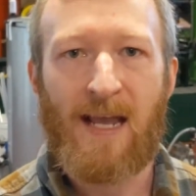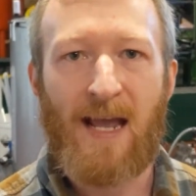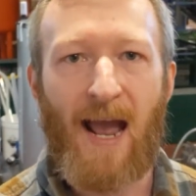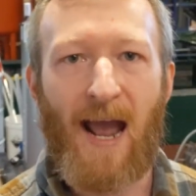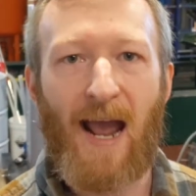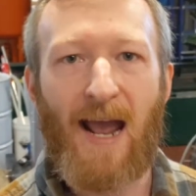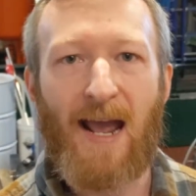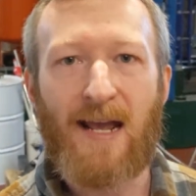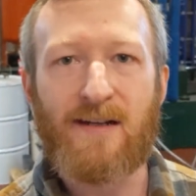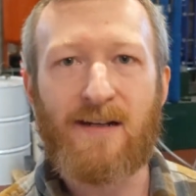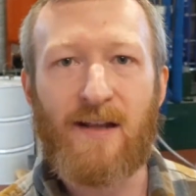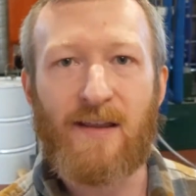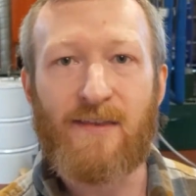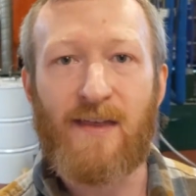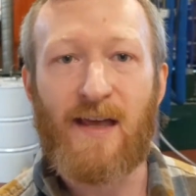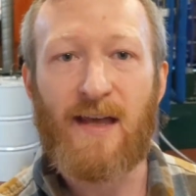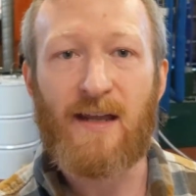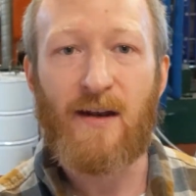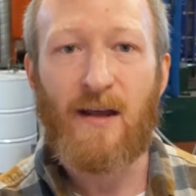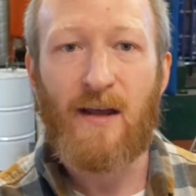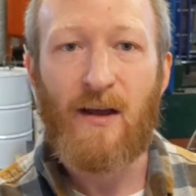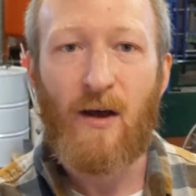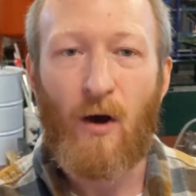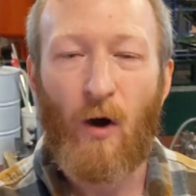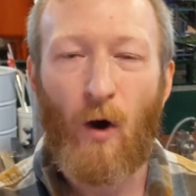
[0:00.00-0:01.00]
and
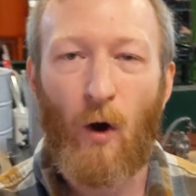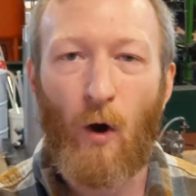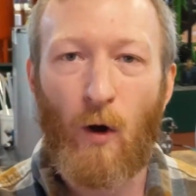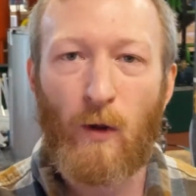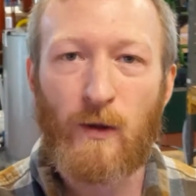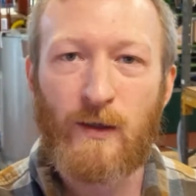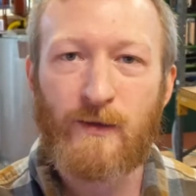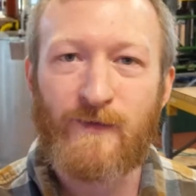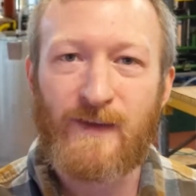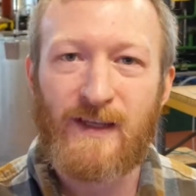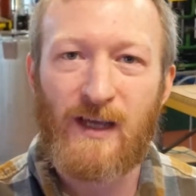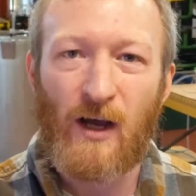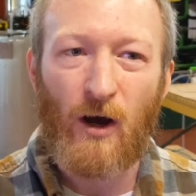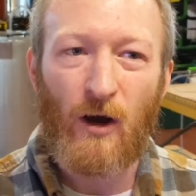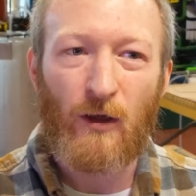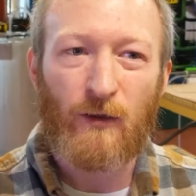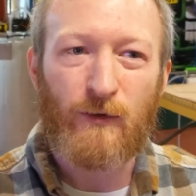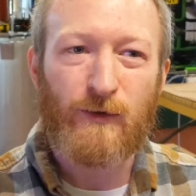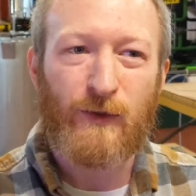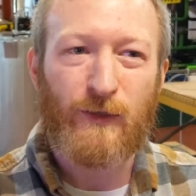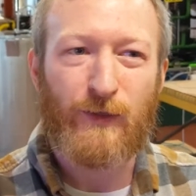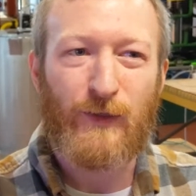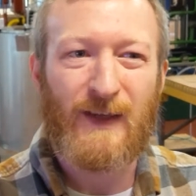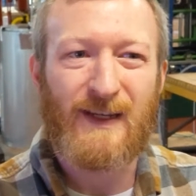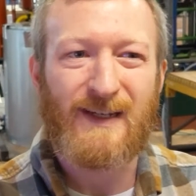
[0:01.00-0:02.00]
then all of the
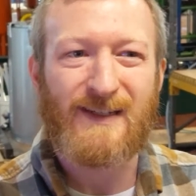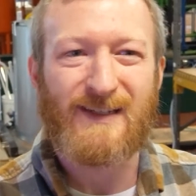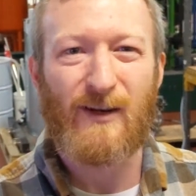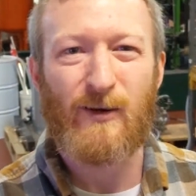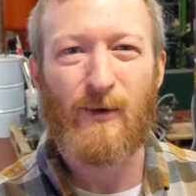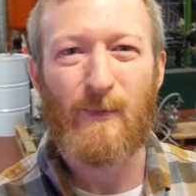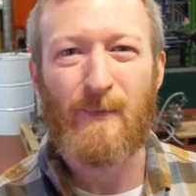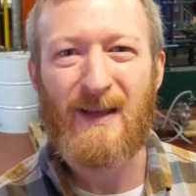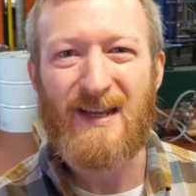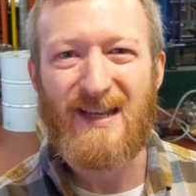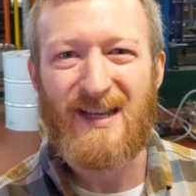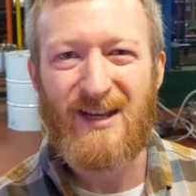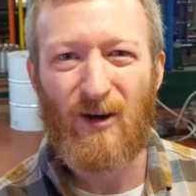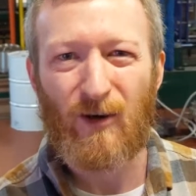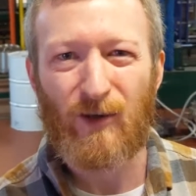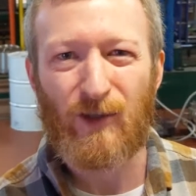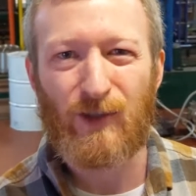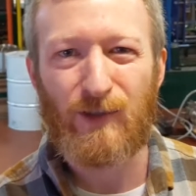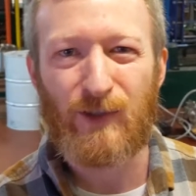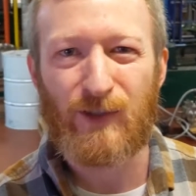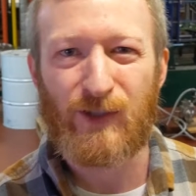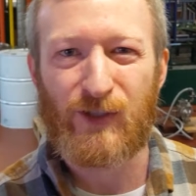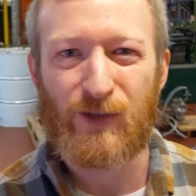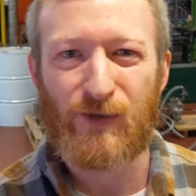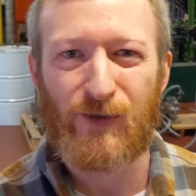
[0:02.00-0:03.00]
other things that are making our
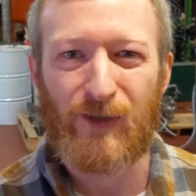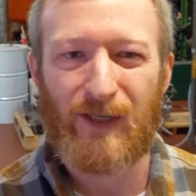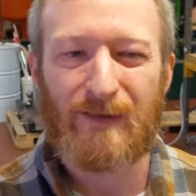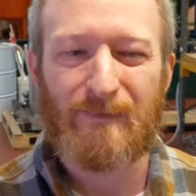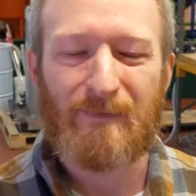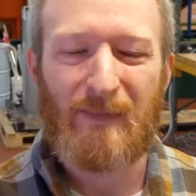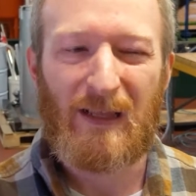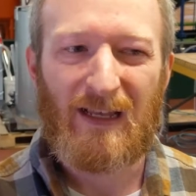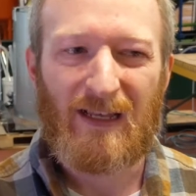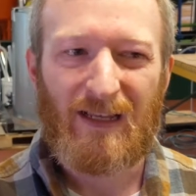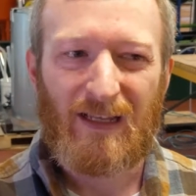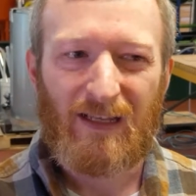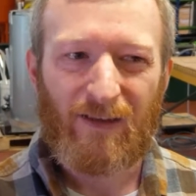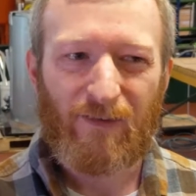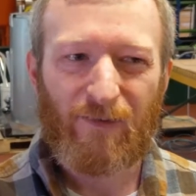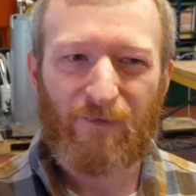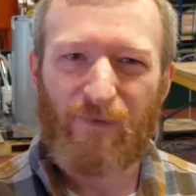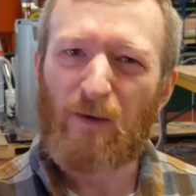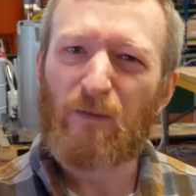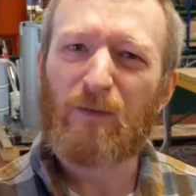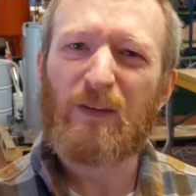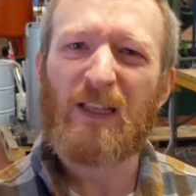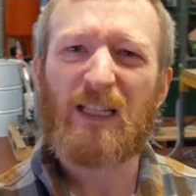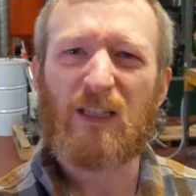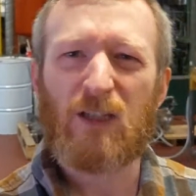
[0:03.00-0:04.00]
glycerin
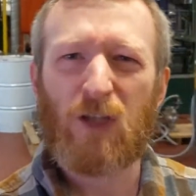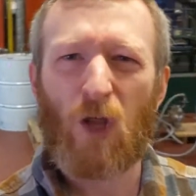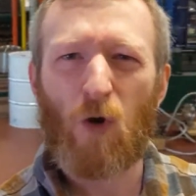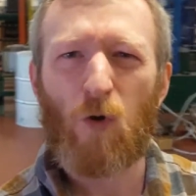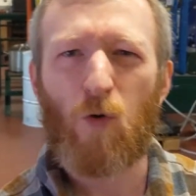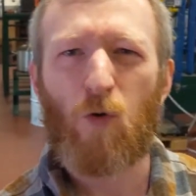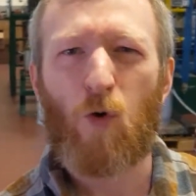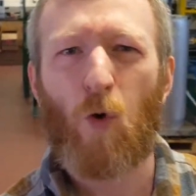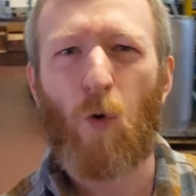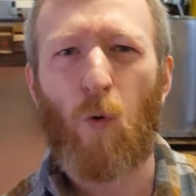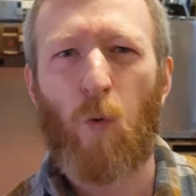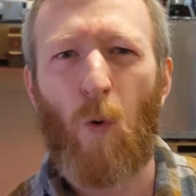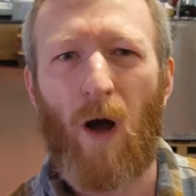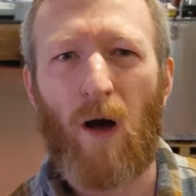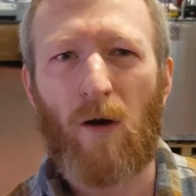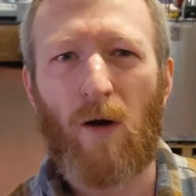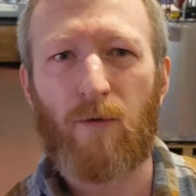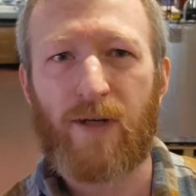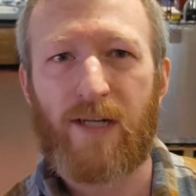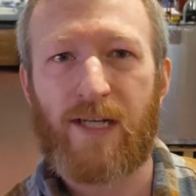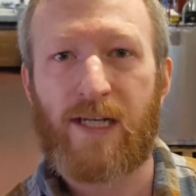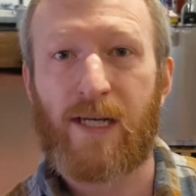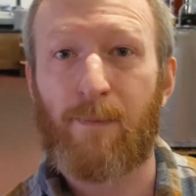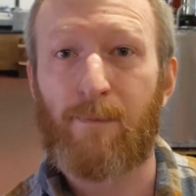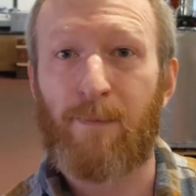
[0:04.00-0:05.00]
fairly low
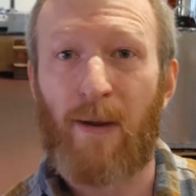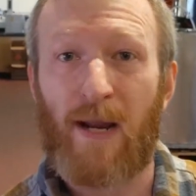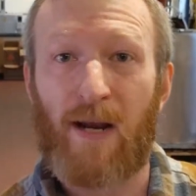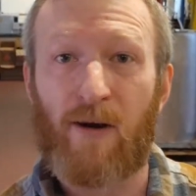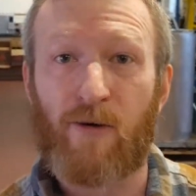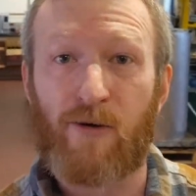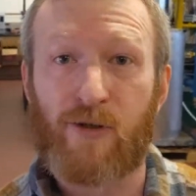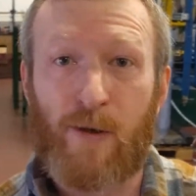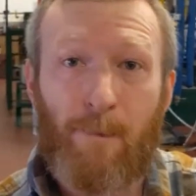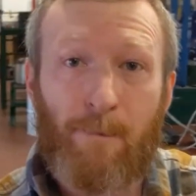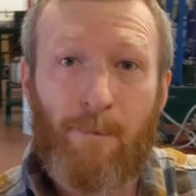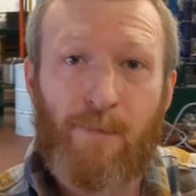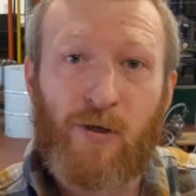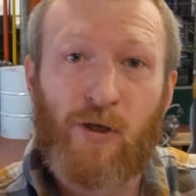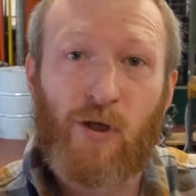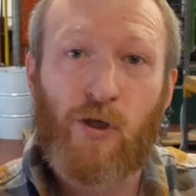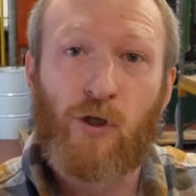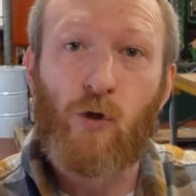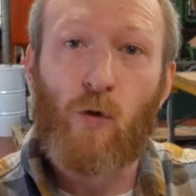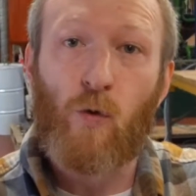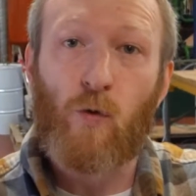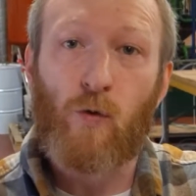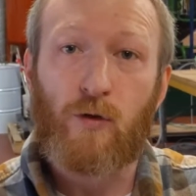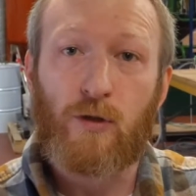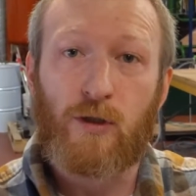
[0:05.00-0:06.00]
quality compared to
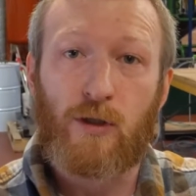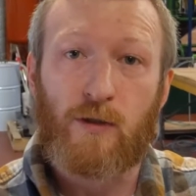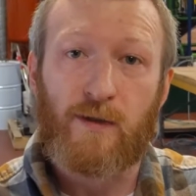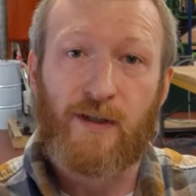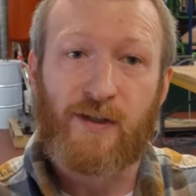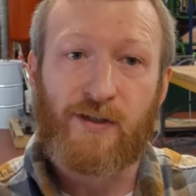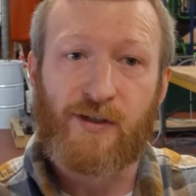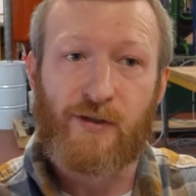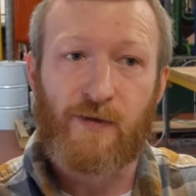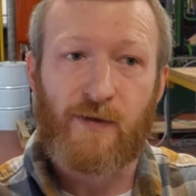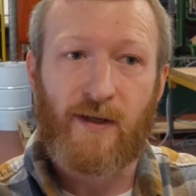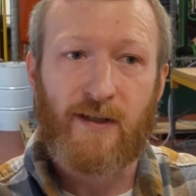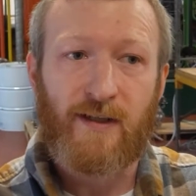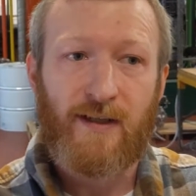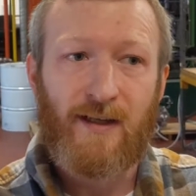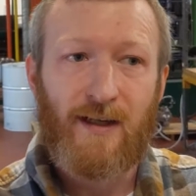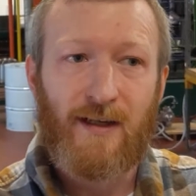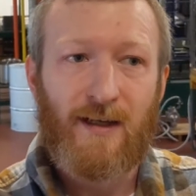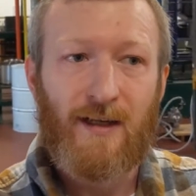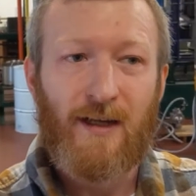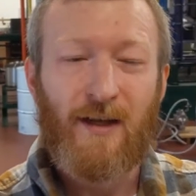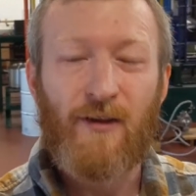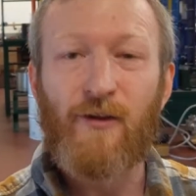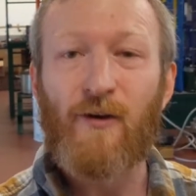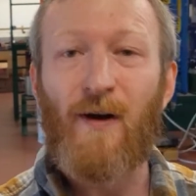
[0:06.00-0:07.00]
pure glycerin,
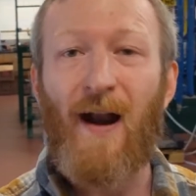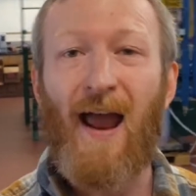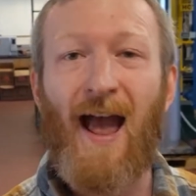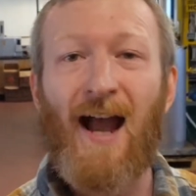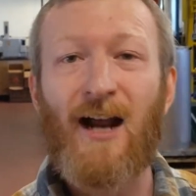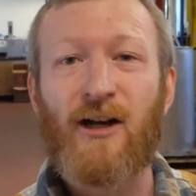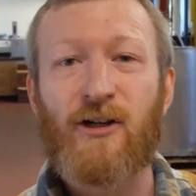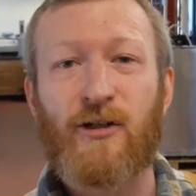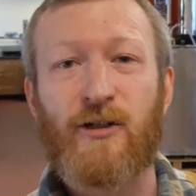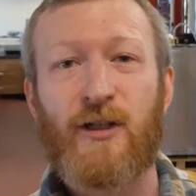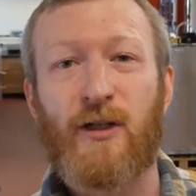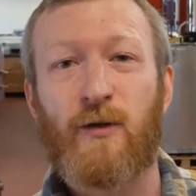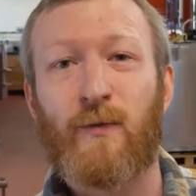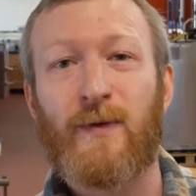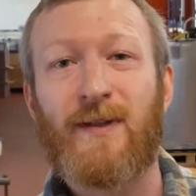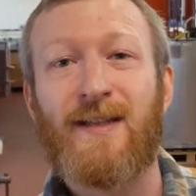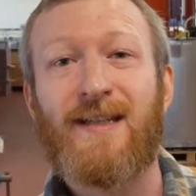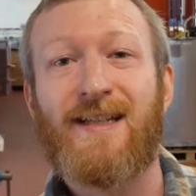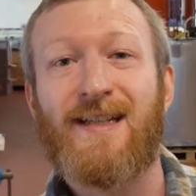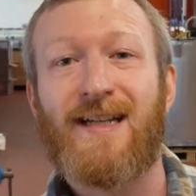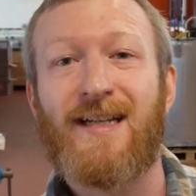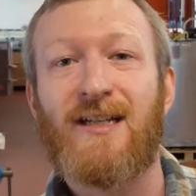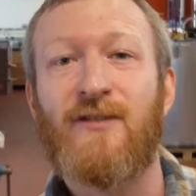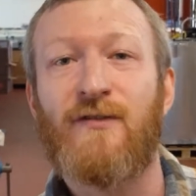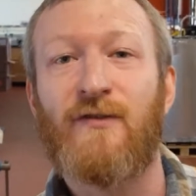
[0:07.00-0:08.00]
they're actually really
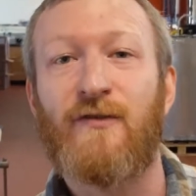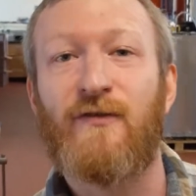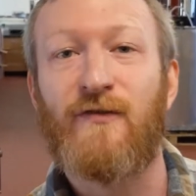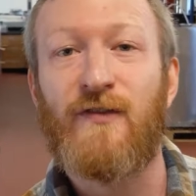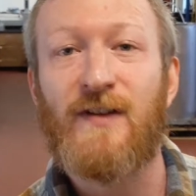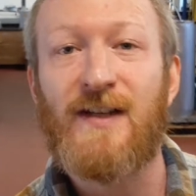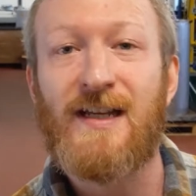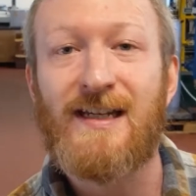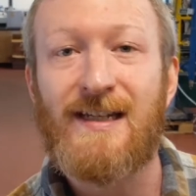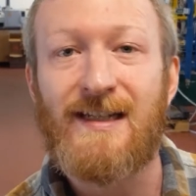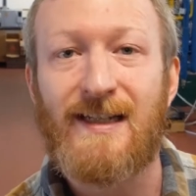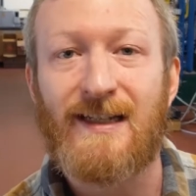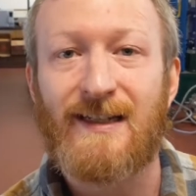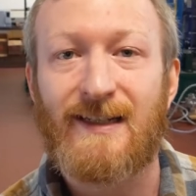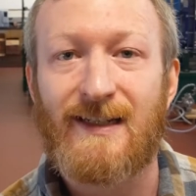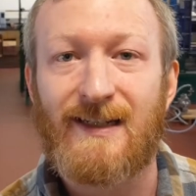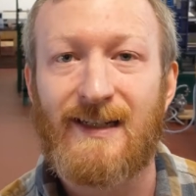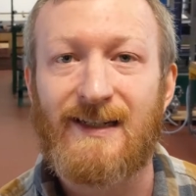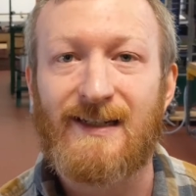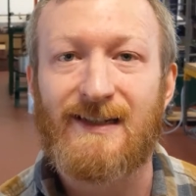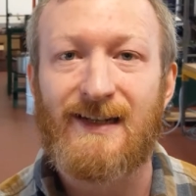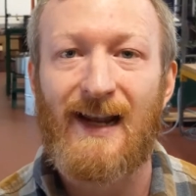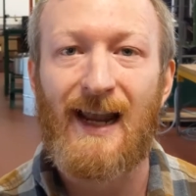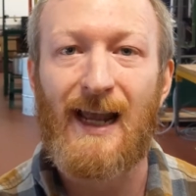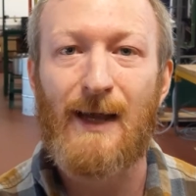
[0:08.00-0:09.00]
convenient
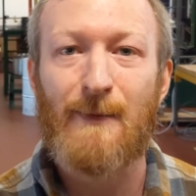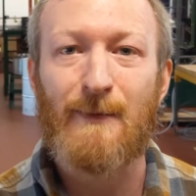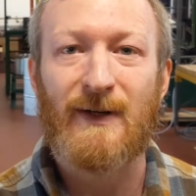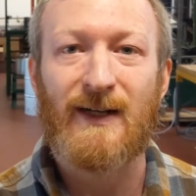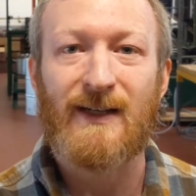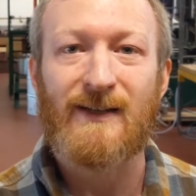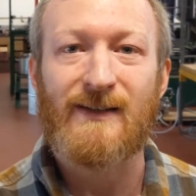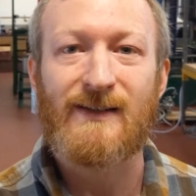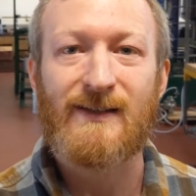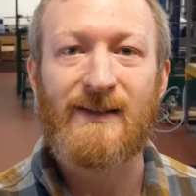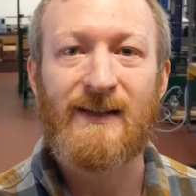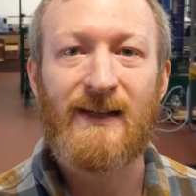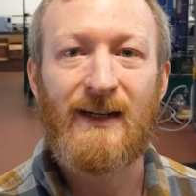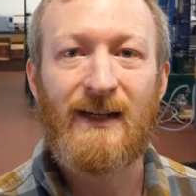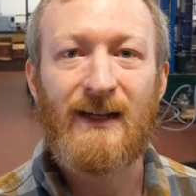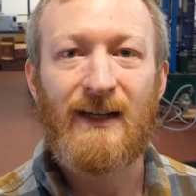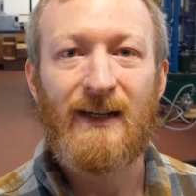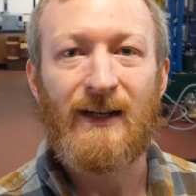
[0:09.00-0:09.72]
contaminants.